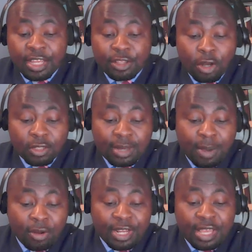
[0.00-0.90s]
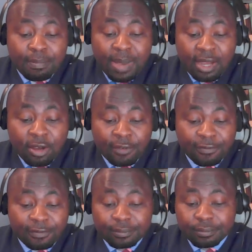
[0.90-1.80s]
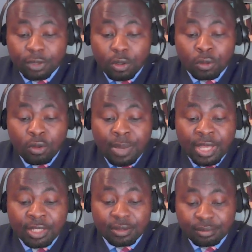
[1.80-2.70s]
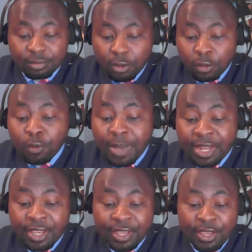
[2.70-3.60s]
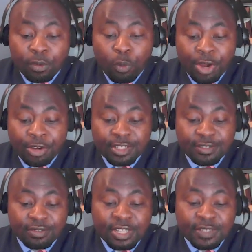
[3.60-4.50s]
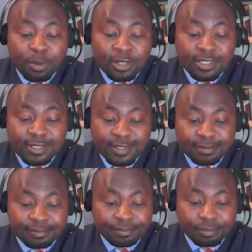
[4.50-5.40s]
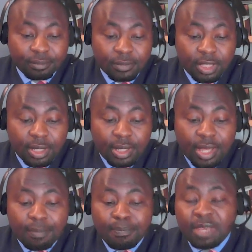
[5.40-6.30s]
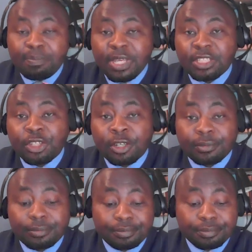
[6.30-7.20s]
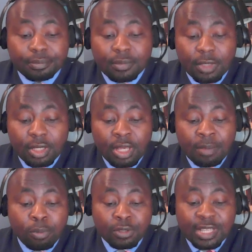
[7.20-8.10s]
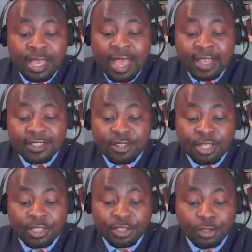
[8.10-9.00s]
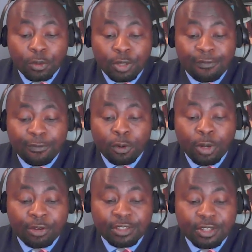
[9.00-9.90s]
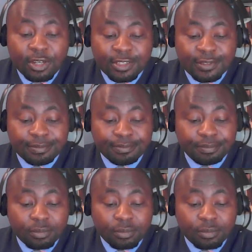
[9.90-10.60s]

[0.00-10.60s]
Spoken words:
They talked about the impact of automating inquiries responses. Big picture, the Boost AI study showed the following results.